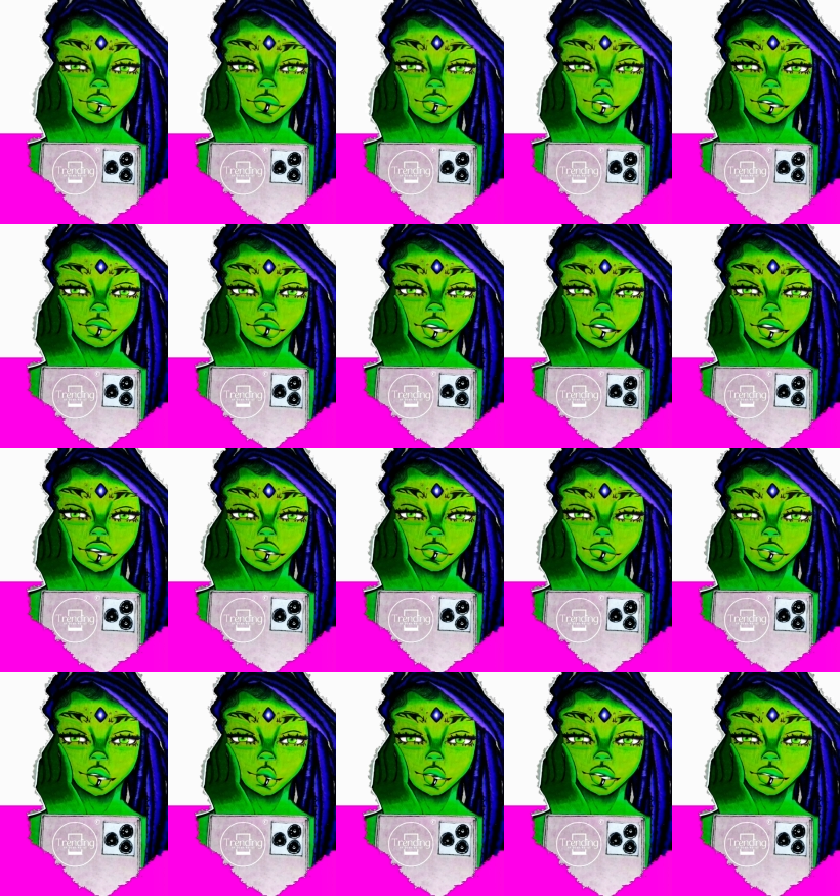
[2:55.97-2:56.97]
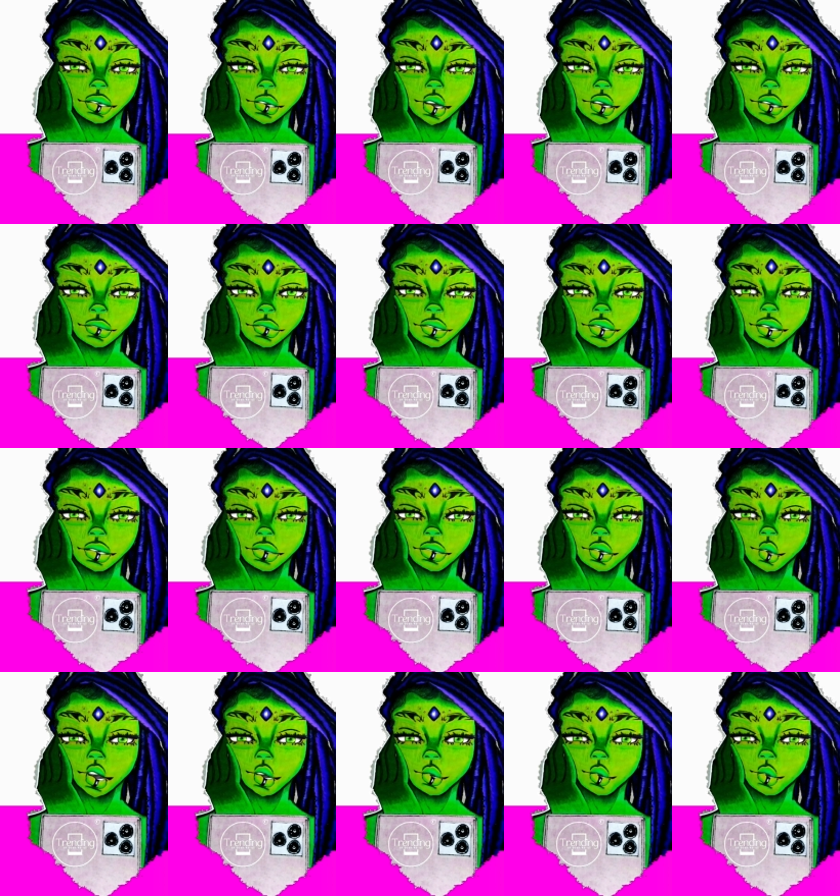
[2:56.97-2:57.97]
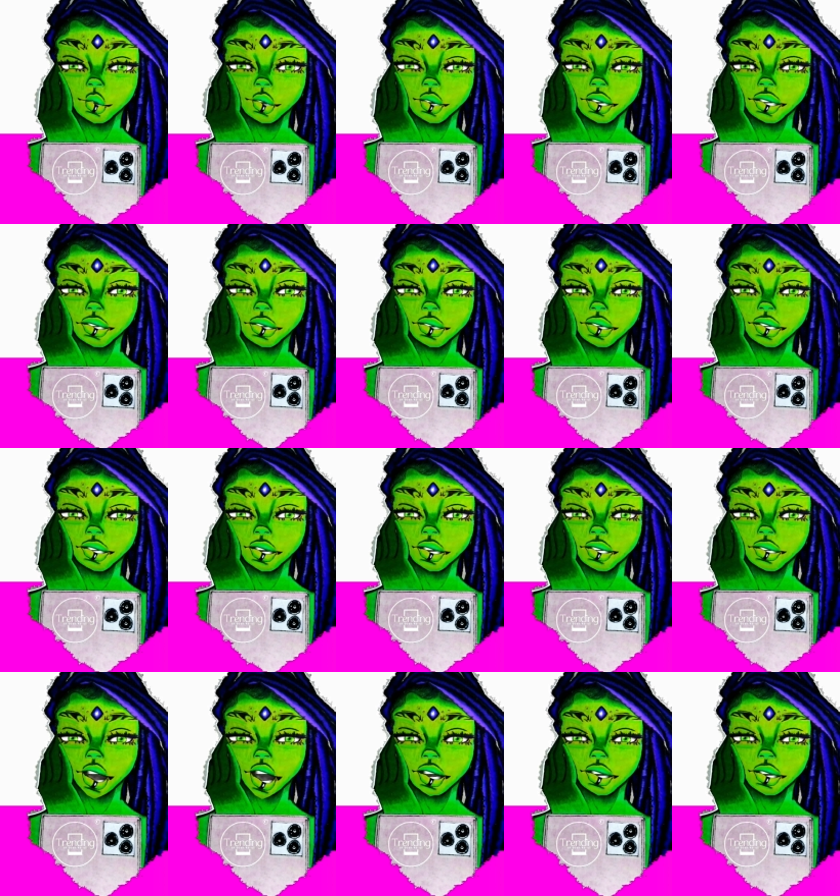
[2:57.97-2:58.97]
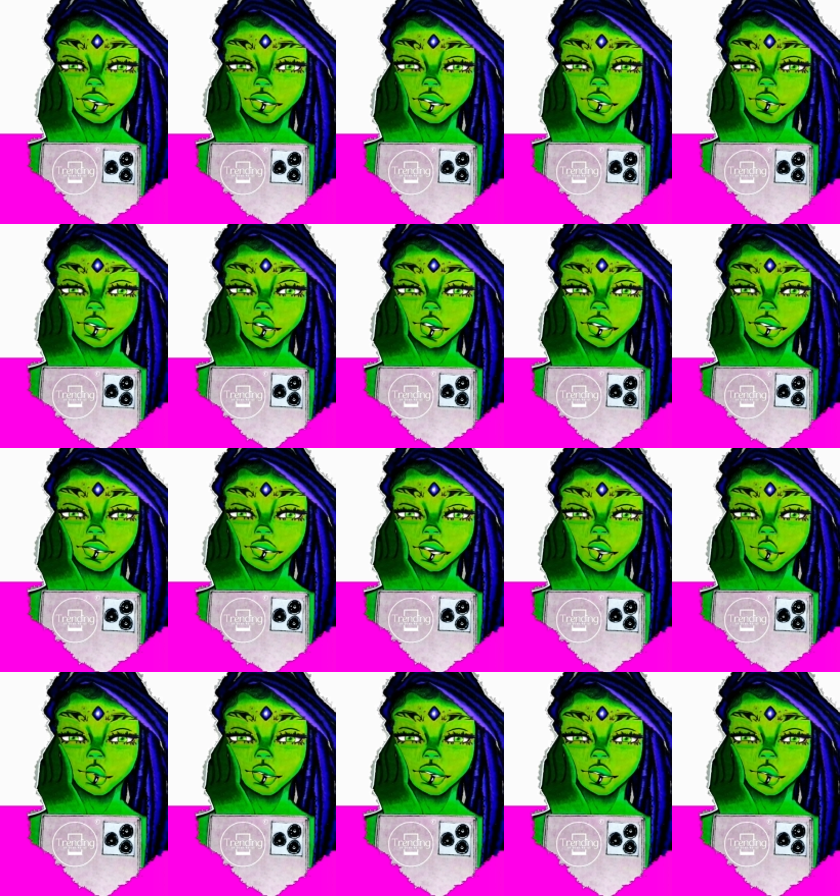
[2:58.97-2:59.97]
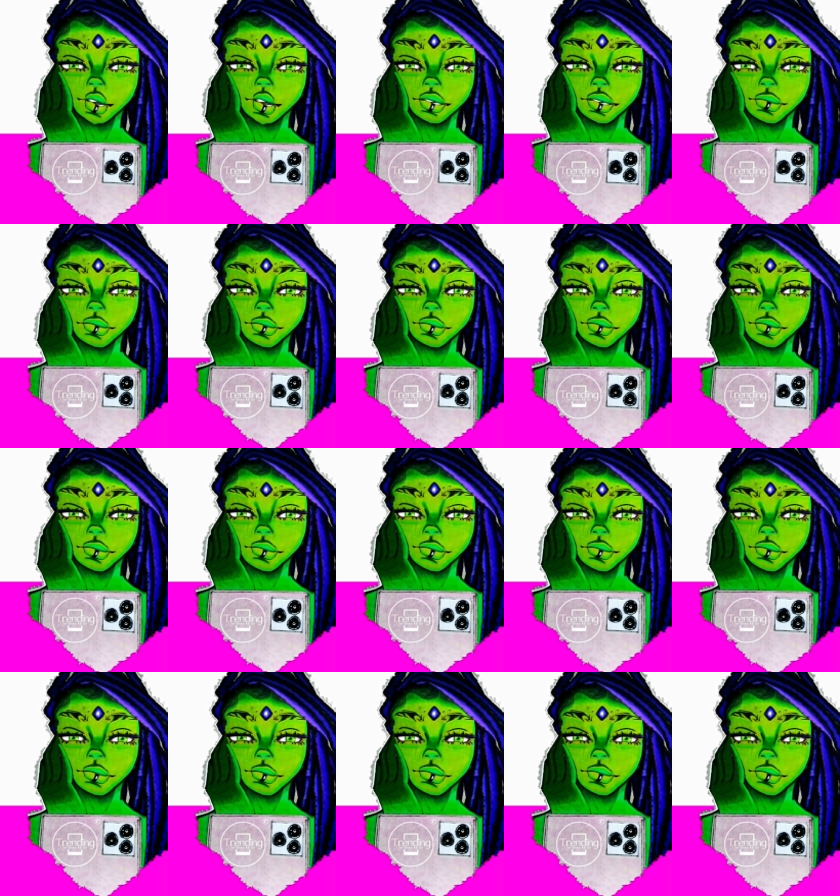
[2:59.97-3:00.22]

she's happy that it's still what it is. She's fine. That was fine with her.